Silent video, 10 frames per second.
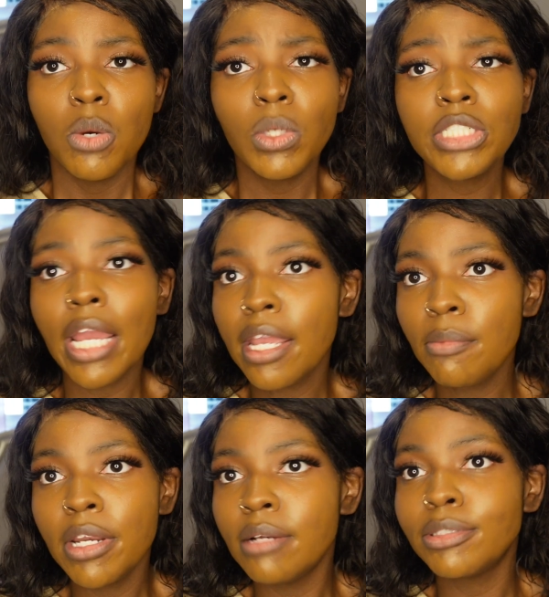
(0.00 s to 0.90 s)
Which I am
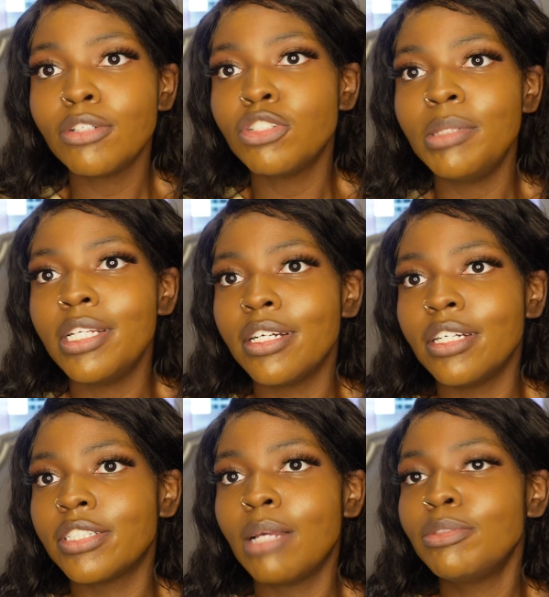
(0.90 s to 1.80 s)
one of them social media
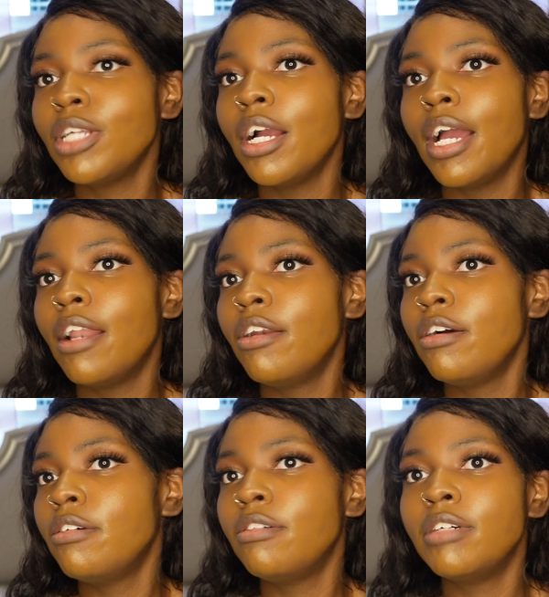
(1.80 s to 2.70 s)
girls. I'm sorry, I don't
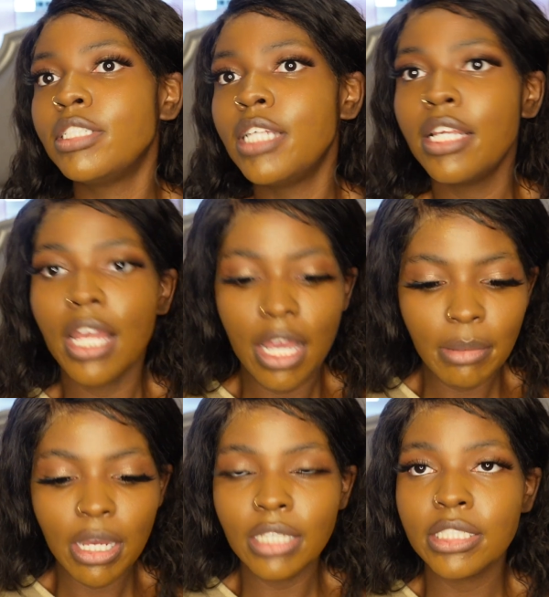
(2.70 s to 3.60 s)
know what to tell you. Like, I'm
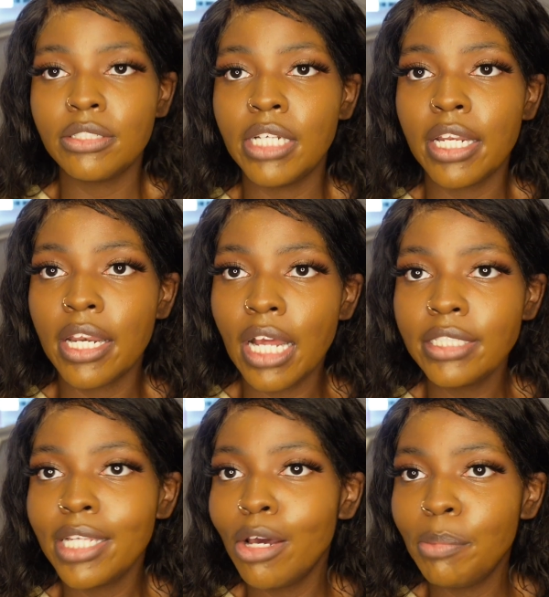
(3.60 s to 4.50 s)
a content creator, and I
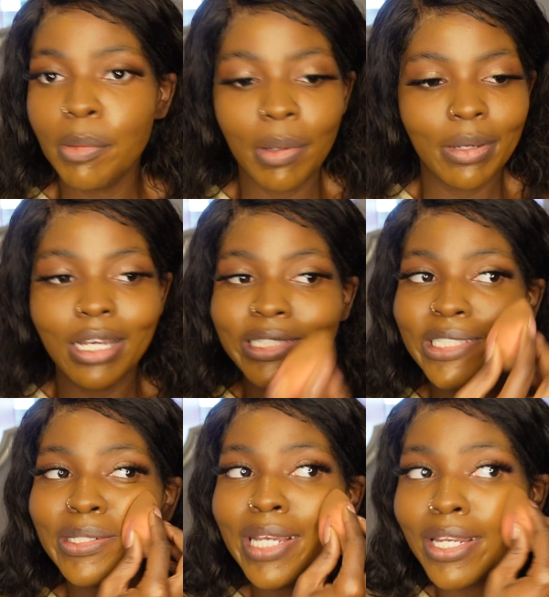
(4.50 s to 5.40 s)
tell people I'm a
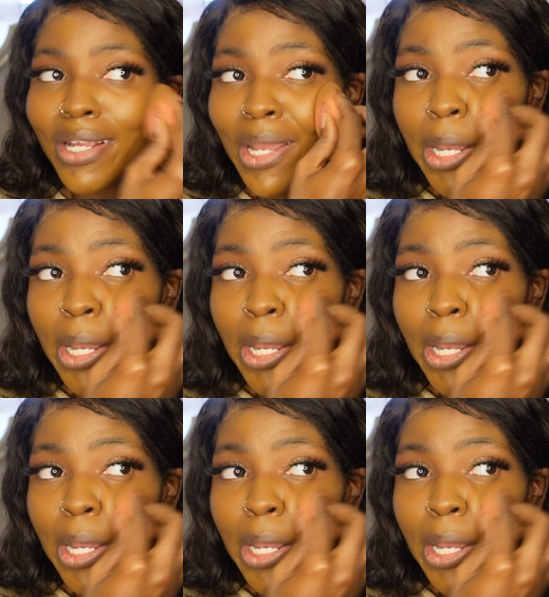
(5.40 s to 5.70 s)
content creator.